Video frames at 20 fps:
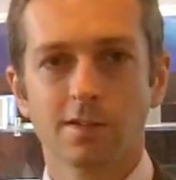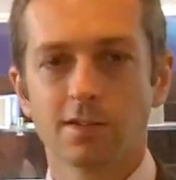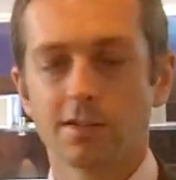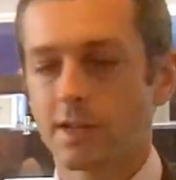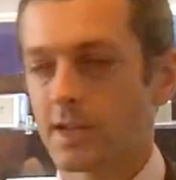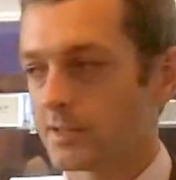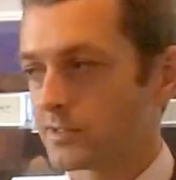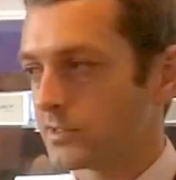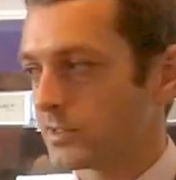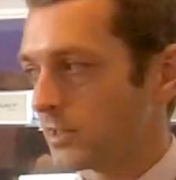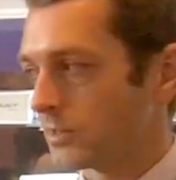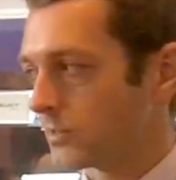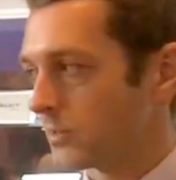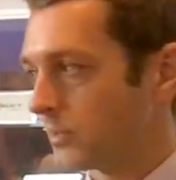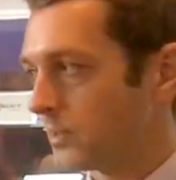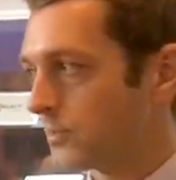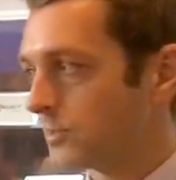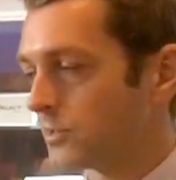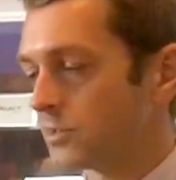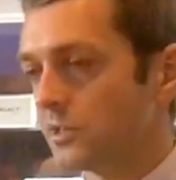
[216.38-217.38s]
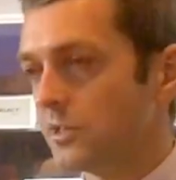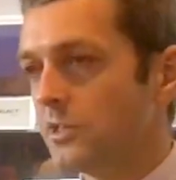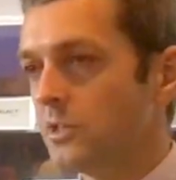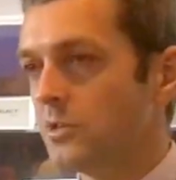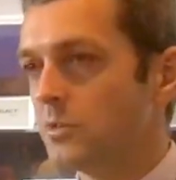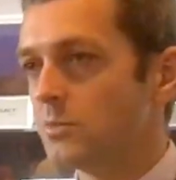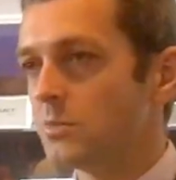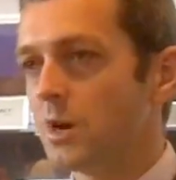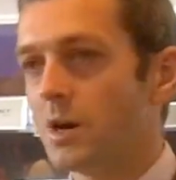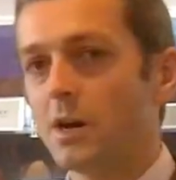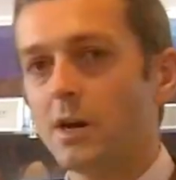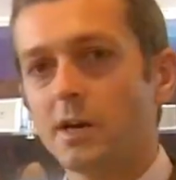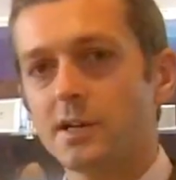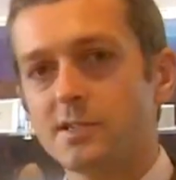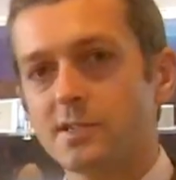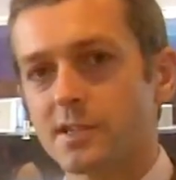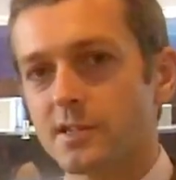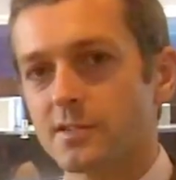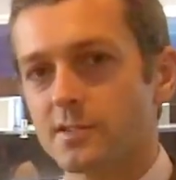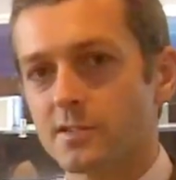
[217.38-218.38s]
So that's it. So this is a new high
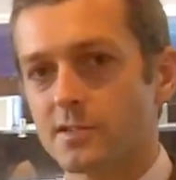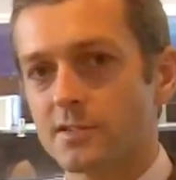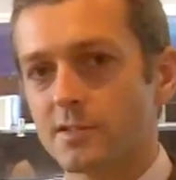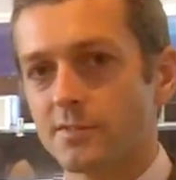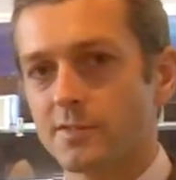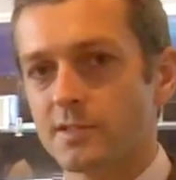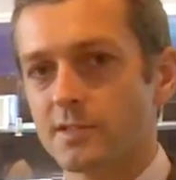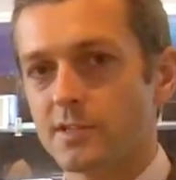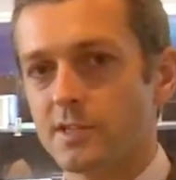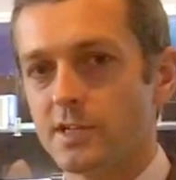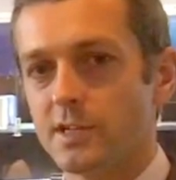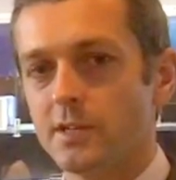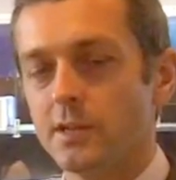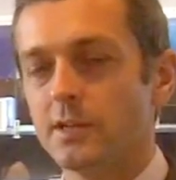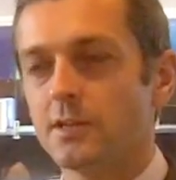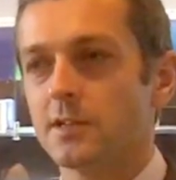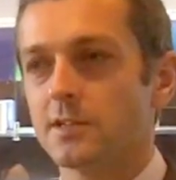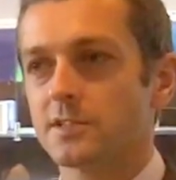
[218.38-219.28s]
sensitivity